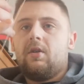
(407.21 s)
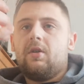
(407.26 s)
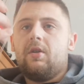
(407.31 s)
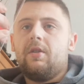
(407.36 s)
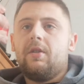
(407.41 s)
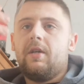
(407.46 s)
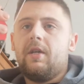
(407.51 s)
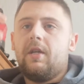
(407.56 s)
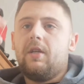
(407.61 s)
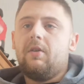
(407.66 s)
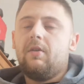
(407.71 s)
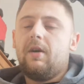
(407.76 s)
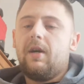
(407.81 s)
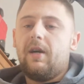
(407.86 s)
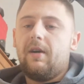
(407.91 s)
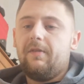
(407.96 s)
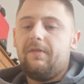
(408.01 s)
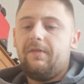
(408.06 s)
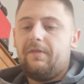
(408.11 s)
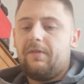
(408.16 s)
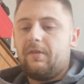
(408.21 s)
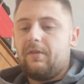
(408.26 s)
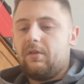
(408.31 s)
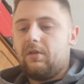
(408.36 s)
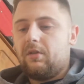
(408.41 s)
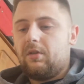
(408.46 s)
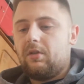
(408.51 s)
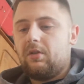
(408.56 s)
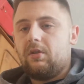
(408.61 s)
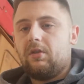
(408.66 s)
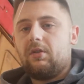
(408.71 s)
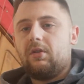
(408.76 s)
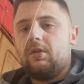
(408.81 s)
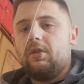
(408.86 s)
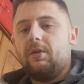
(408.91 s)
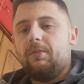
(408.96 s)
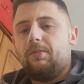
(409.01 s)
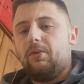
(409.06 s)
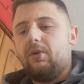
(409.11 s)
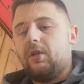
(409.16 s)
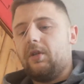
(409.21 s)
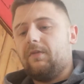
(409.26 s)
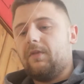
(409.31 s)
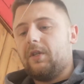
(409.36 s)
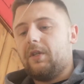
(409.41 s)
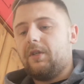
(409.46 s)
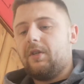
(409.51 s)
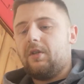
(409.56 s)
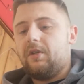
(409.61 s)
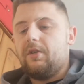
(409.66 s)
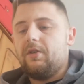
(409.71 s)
And there you have your pulley rig.